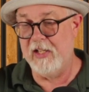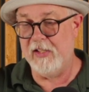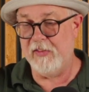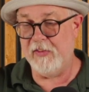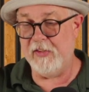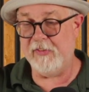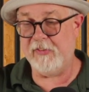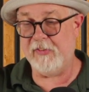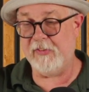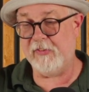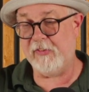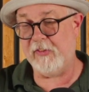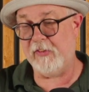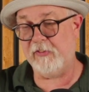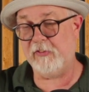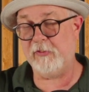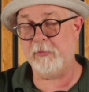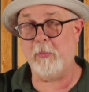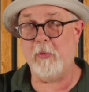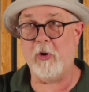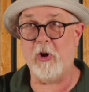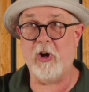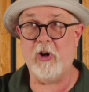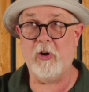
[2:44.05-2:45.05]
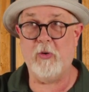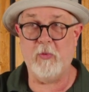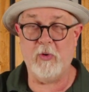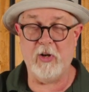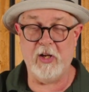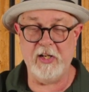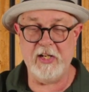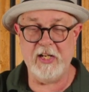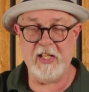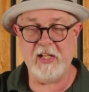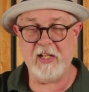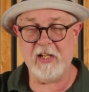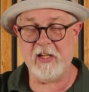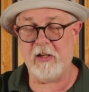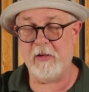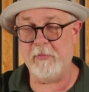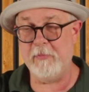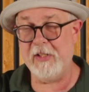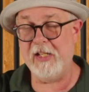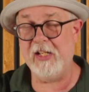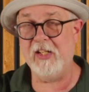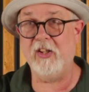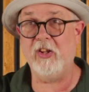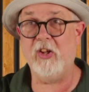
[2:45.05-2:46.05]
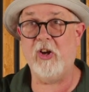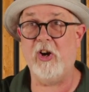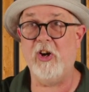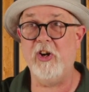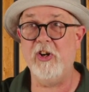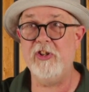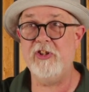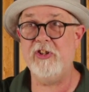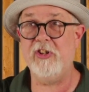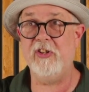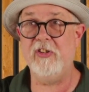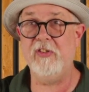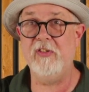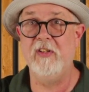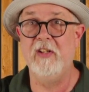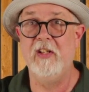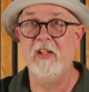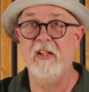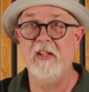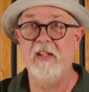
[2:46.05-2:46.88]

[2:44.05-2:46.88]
This is a small one. They come in larger